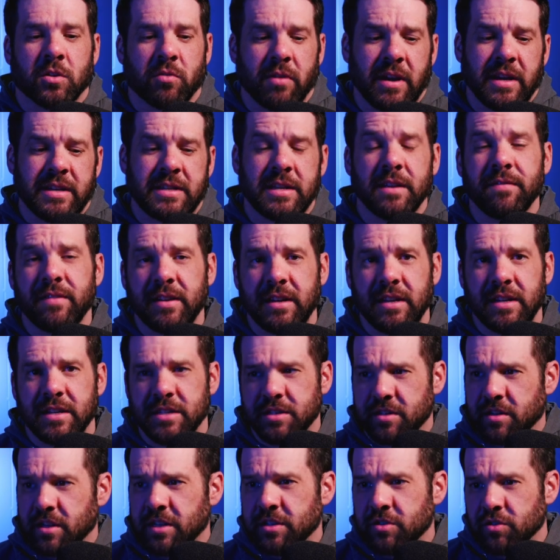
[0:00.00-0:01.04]
Creativity
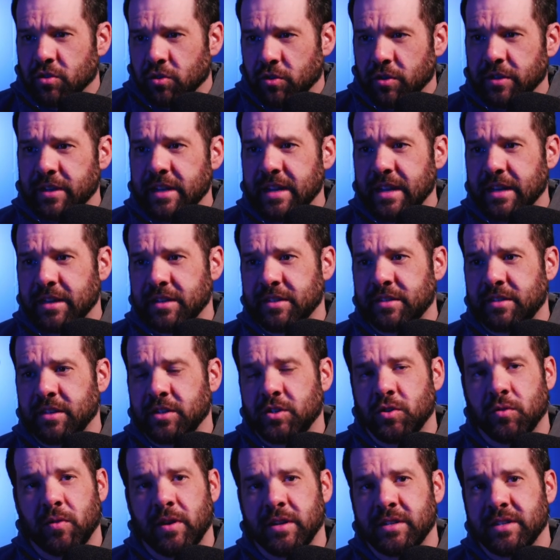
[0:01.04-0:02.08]
is looking at a
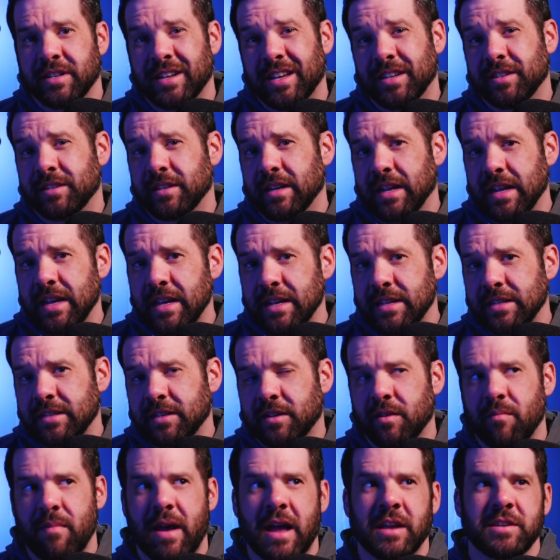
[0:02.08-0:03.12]
situation as it is
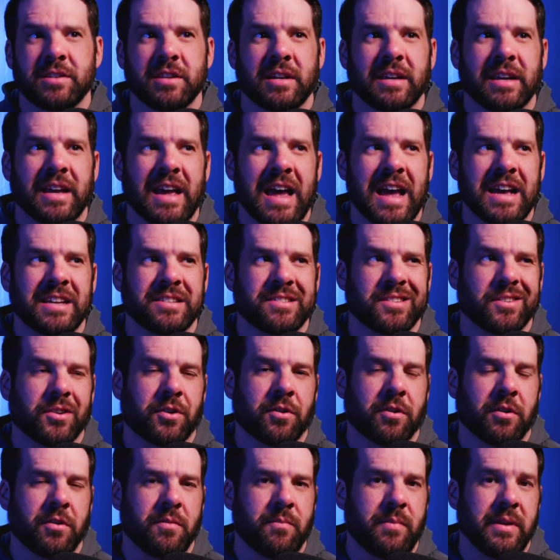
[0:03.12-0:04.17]
and imagining it as it
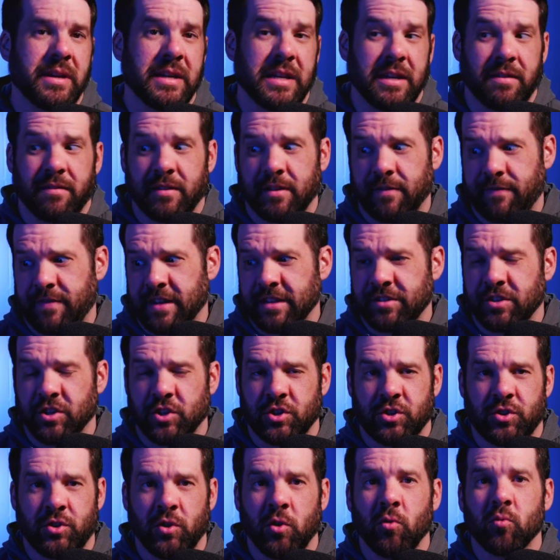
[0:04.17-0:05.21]
could be, even if that's a
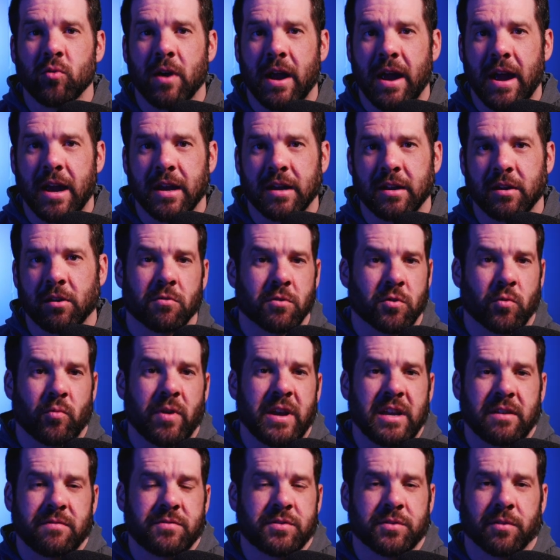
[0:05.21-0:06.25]
shoe rack or a
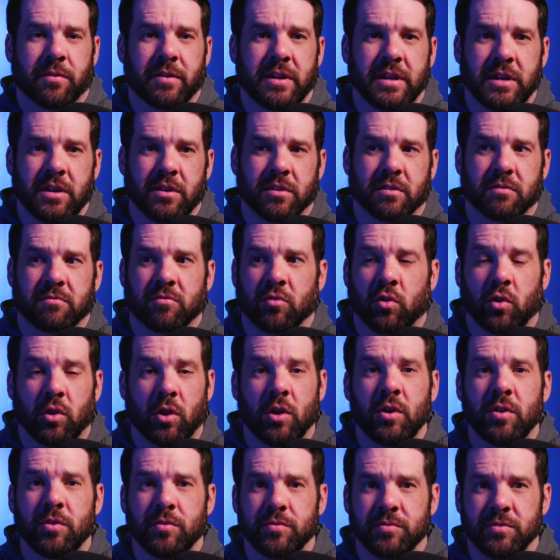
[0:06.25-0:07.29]
way of sorting your
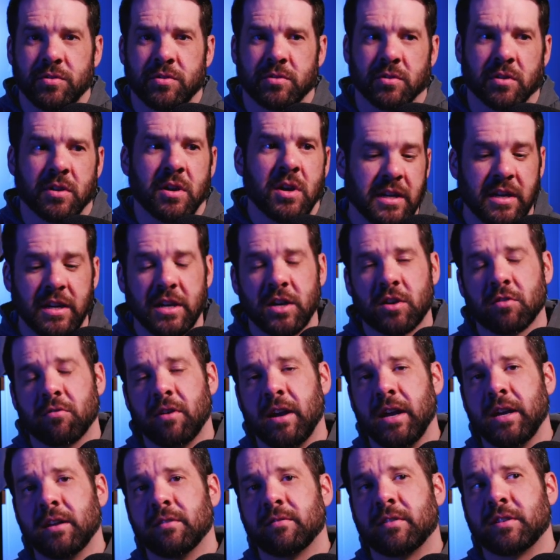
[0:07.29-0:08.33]
clothes or getting
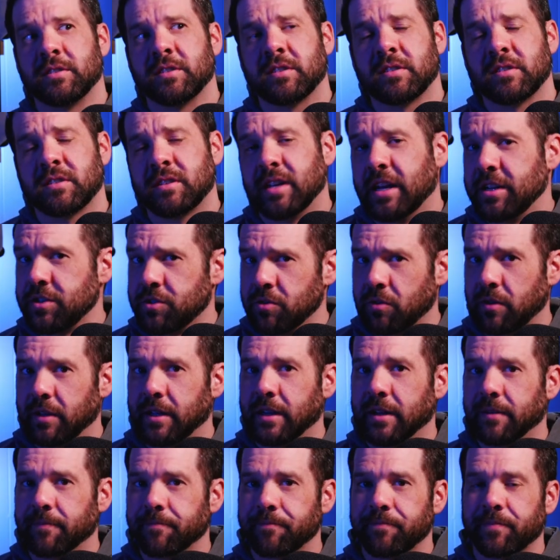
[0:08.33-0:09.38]
creative on
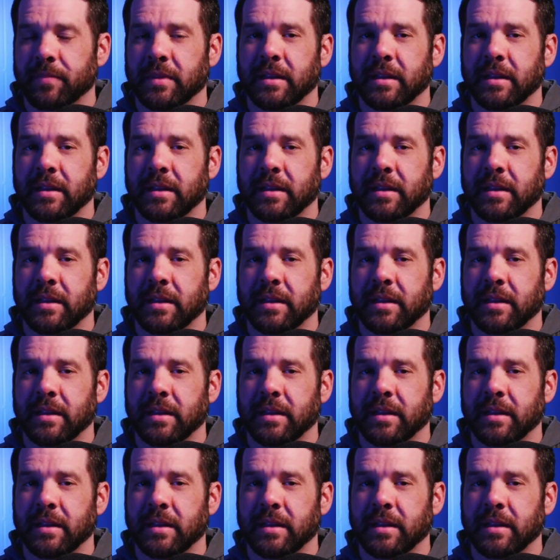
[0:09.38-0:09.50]
scheduling,